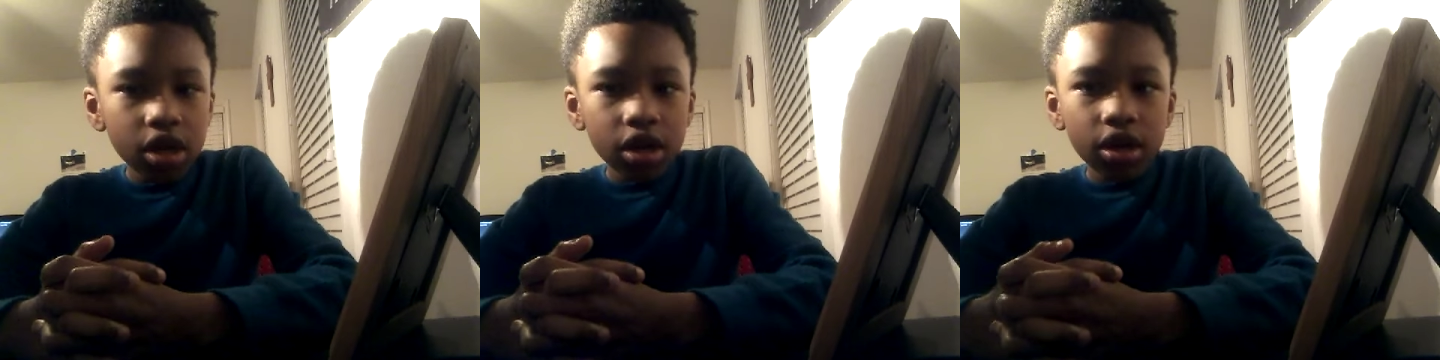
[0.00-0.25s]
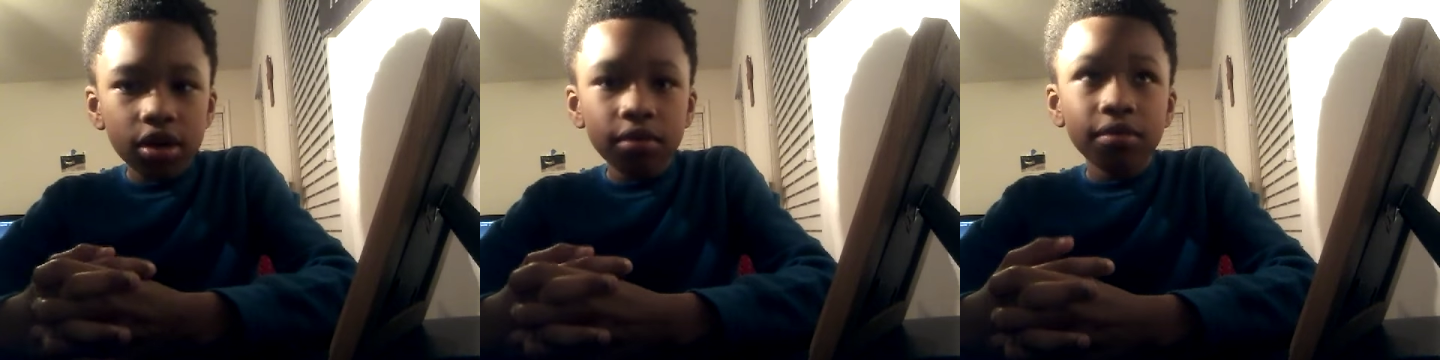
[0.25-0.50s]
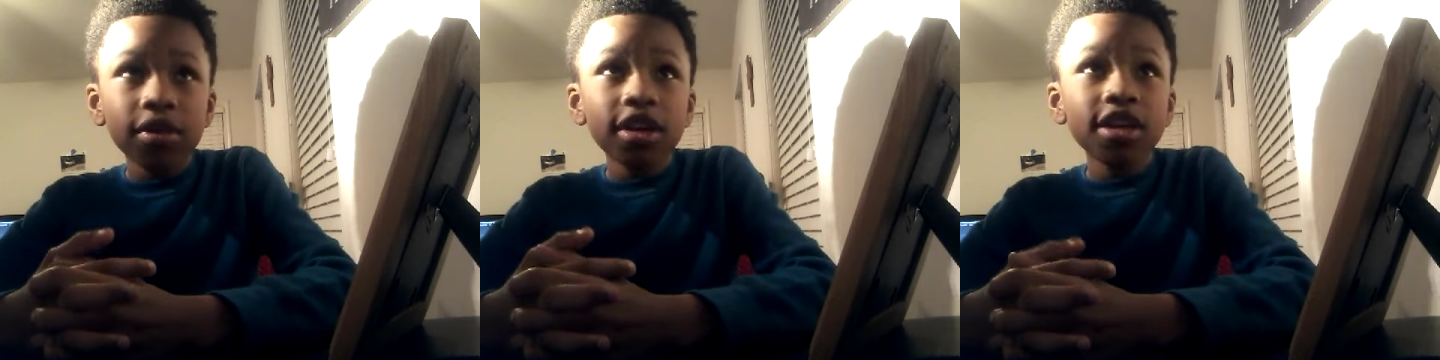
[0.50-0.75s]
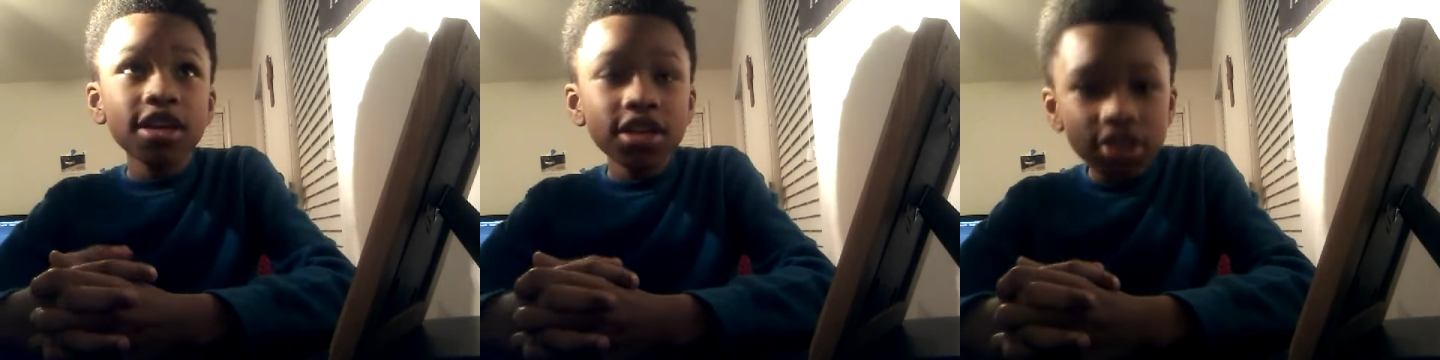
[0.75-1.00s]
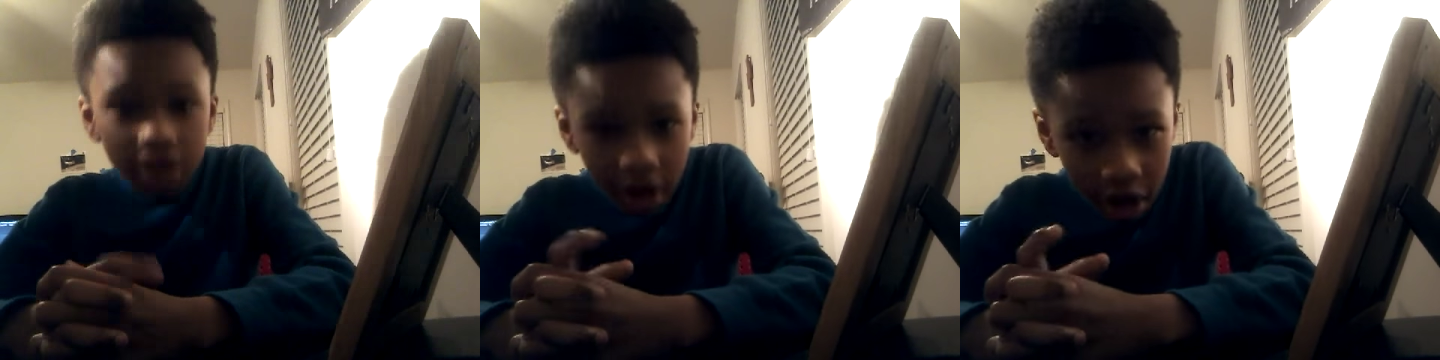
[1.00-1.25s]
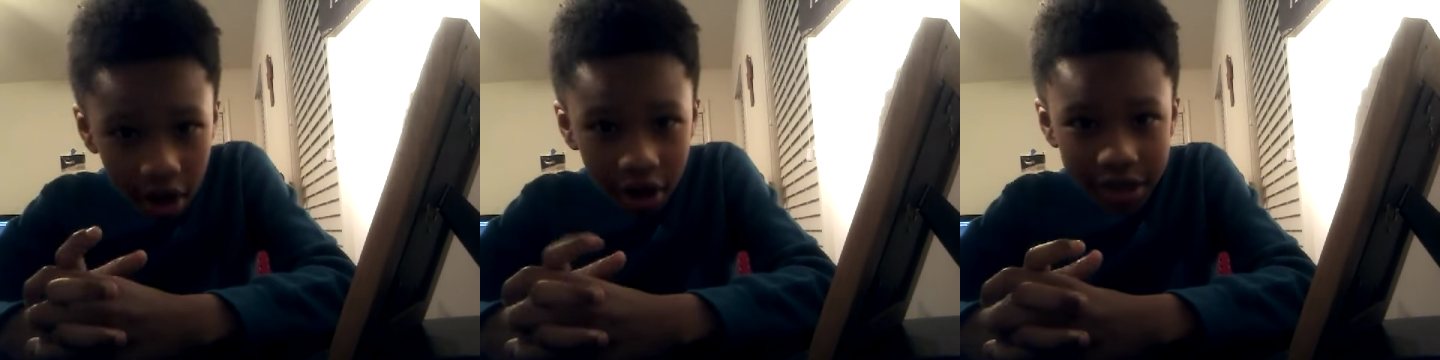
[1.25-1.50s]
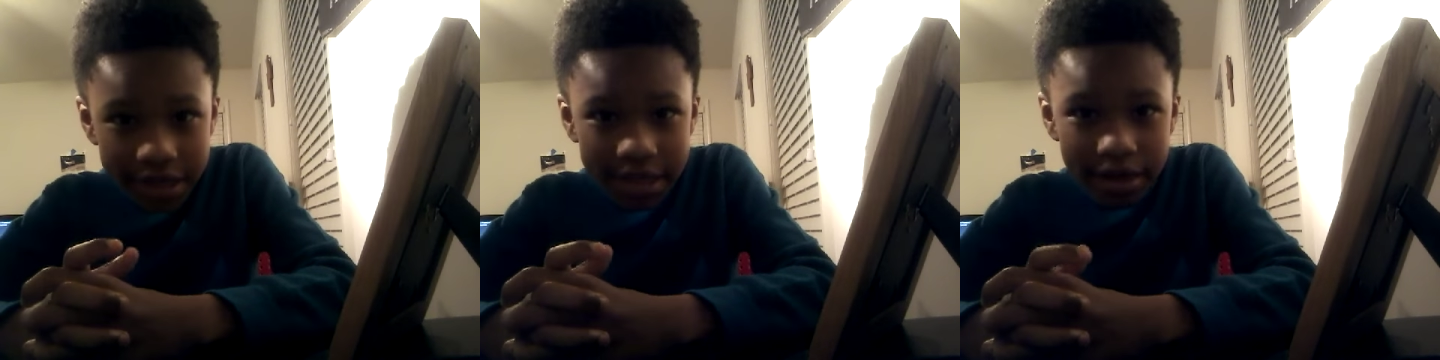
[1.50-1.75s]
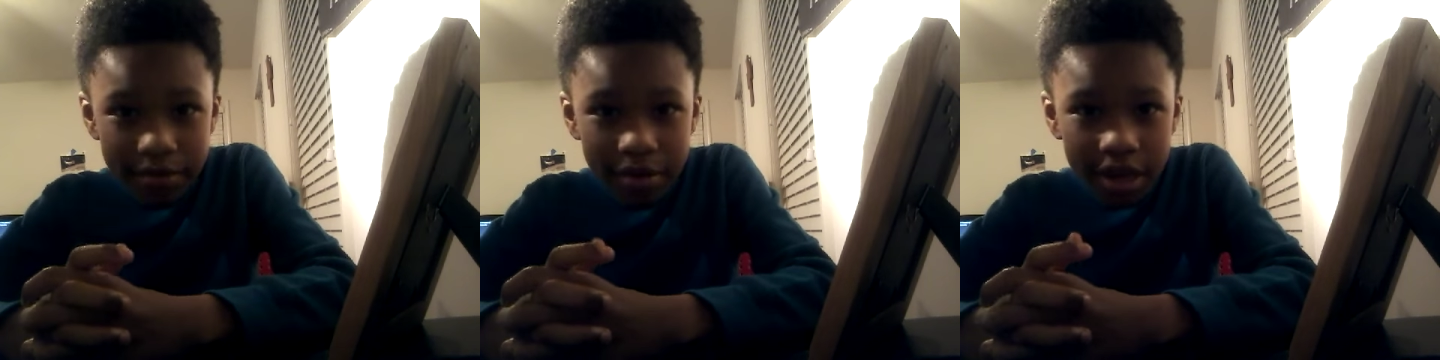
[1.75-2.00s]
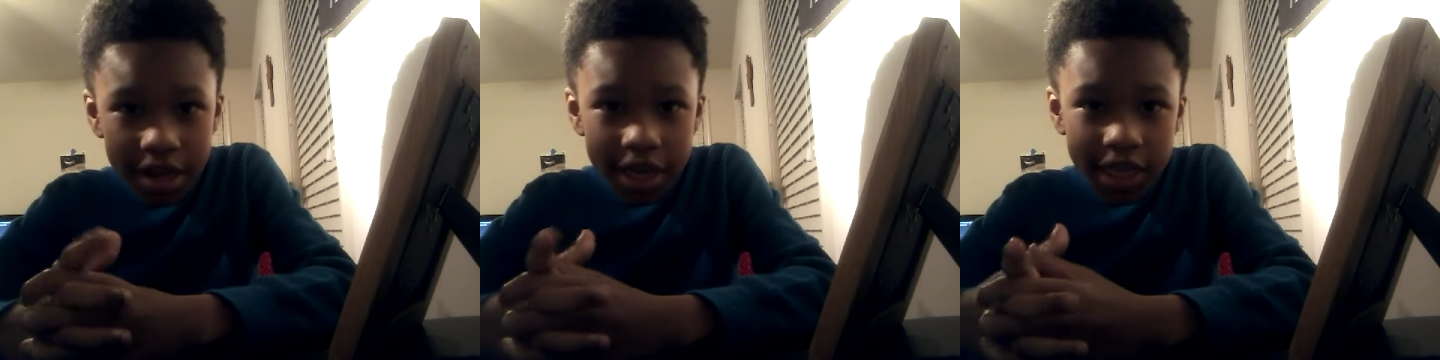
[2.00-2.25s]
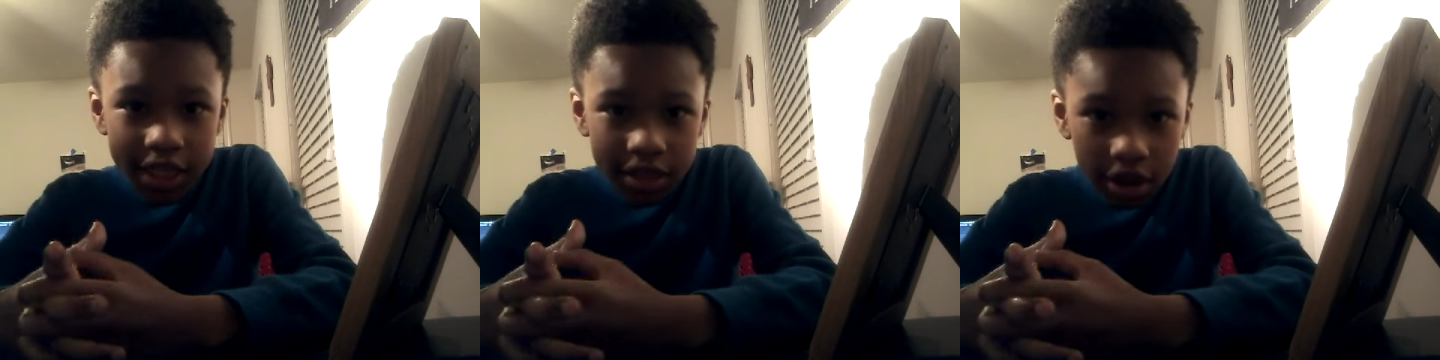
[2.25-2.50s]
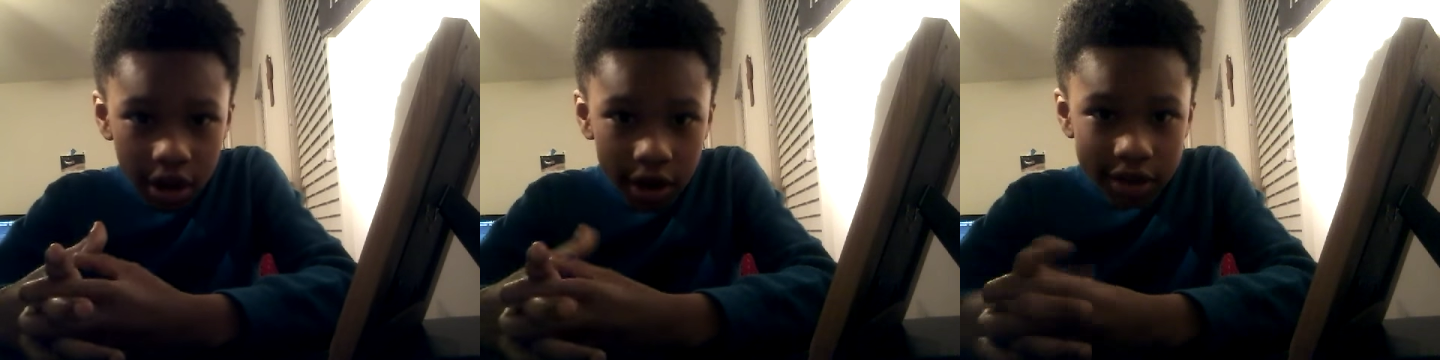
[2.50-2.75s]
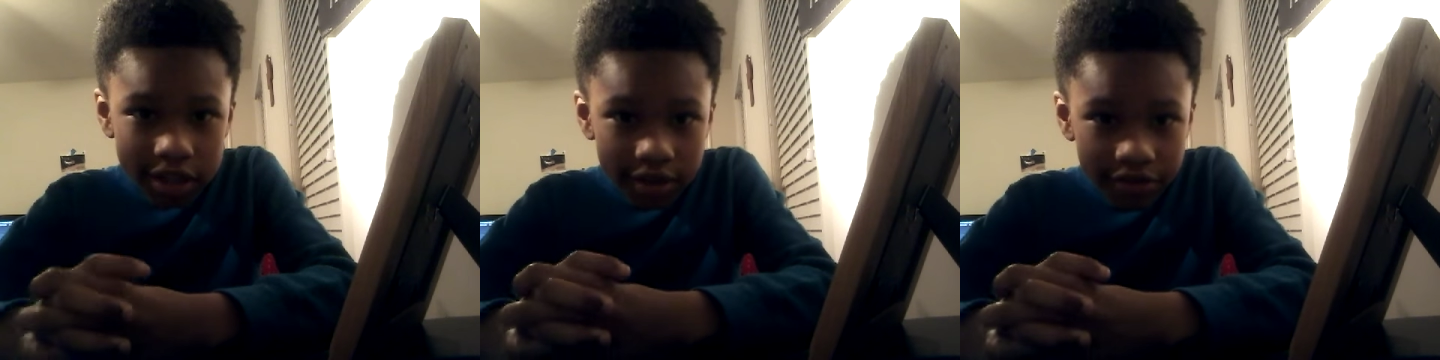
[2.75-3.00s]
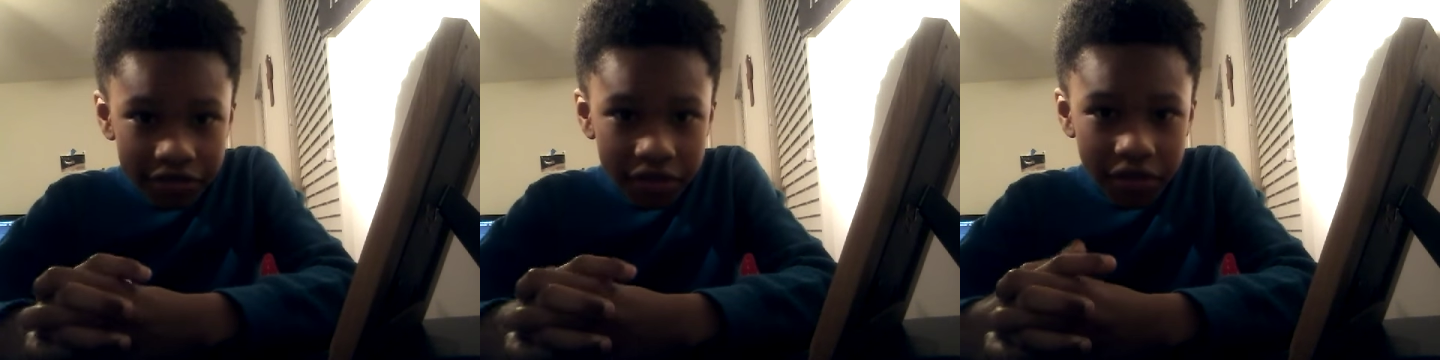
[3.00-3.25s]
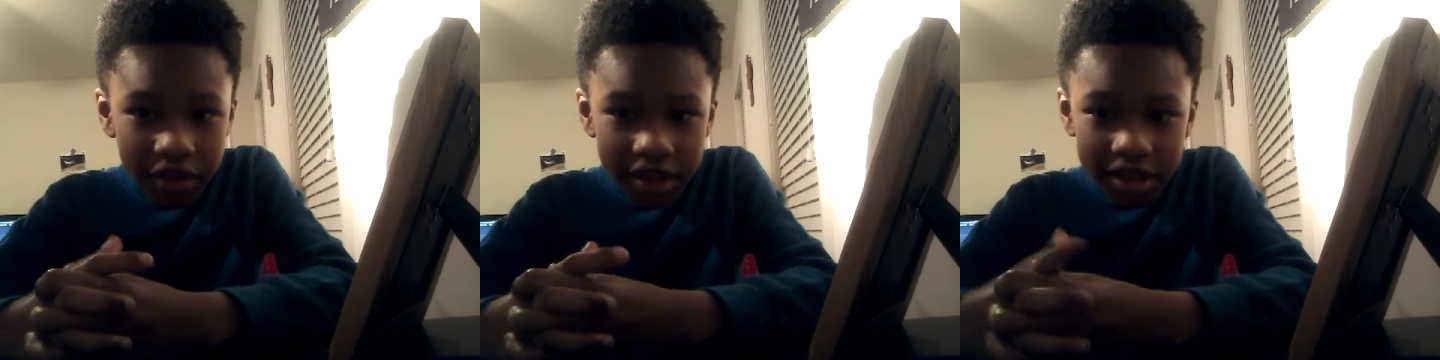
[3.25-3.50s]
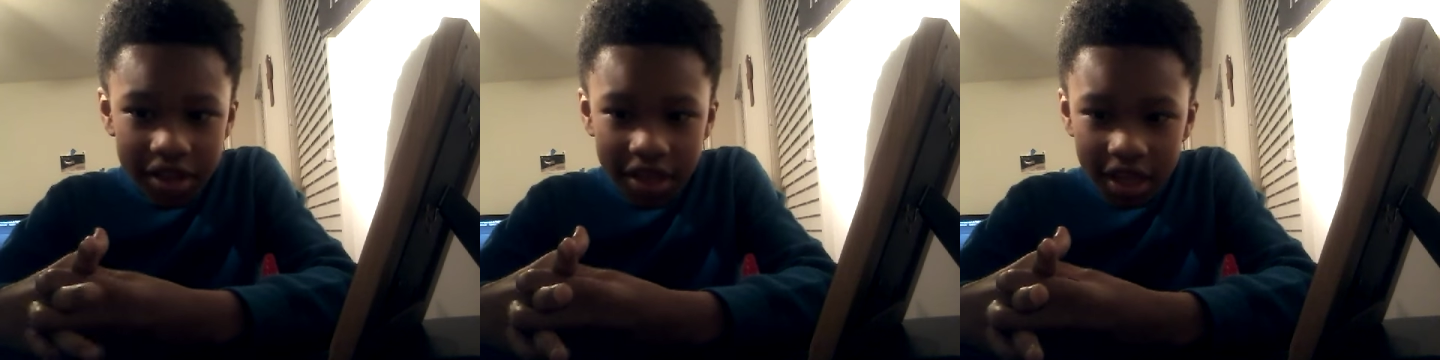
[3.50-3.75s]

Um, he's awesome. He's an awesome friend.